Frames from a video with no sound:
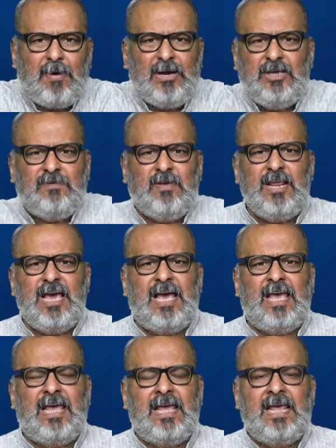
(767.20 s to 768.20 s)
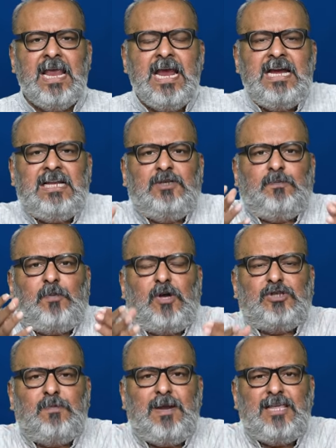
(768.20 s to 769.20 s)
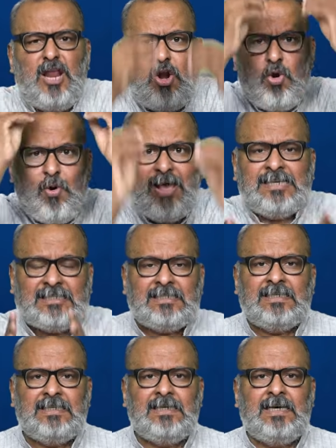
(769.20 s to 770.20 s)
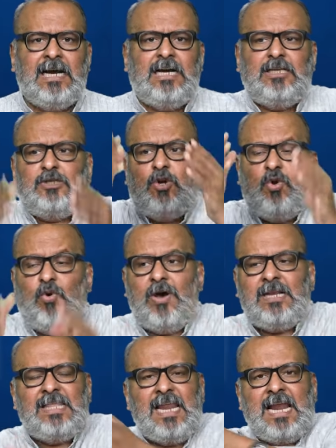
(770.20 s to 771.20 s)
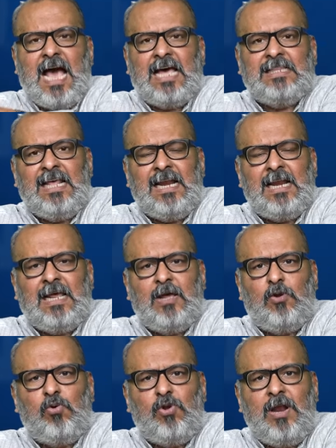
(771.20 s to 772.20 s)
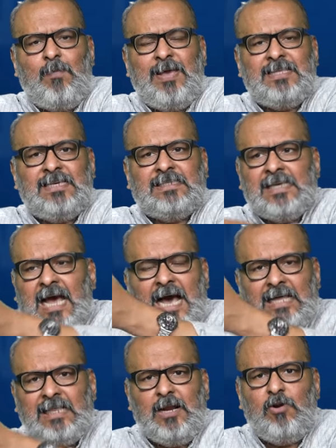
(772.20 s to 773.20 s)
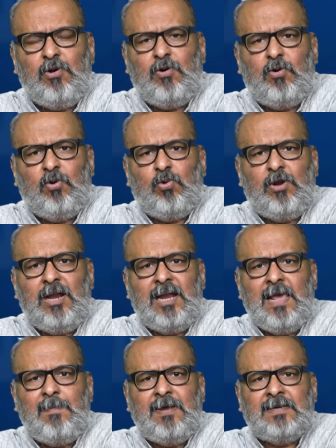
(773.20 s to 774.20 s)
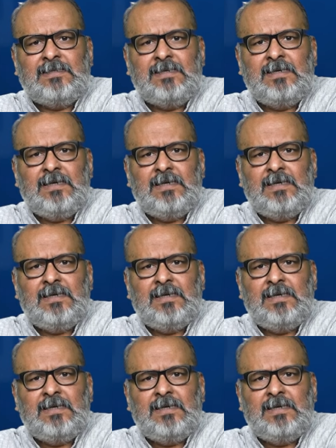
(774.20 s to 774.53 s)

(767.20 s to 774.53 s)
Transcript: money is very high. It is possibly the lowest. It is lower than other rural wages, other rural labors.